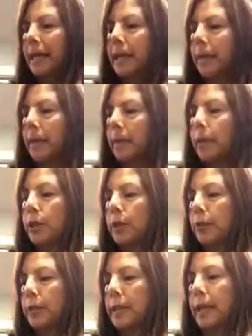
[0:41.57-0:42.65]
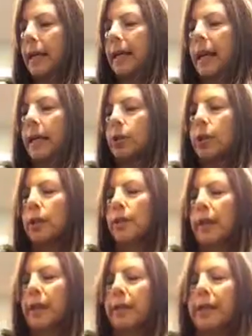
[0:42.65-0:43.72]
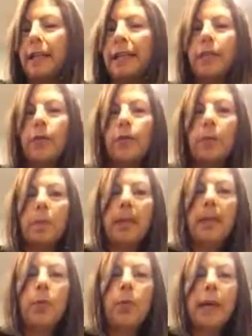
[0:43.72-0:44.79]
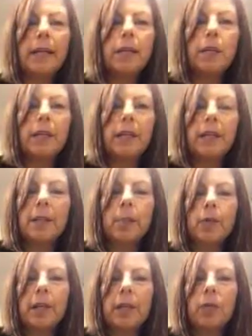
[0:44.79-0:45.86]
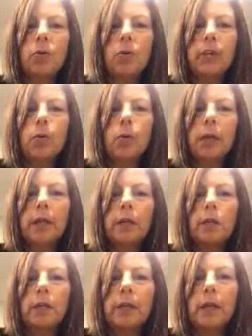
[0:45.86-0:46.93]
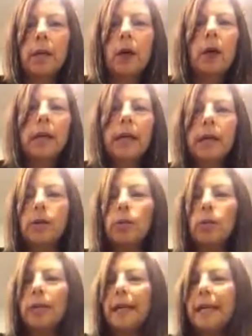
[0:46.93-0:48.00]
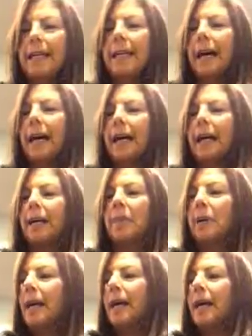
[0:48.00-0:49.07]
key lime juice that I actually found that is from Key West, which is pretty cool. It's 100% all natural key lime.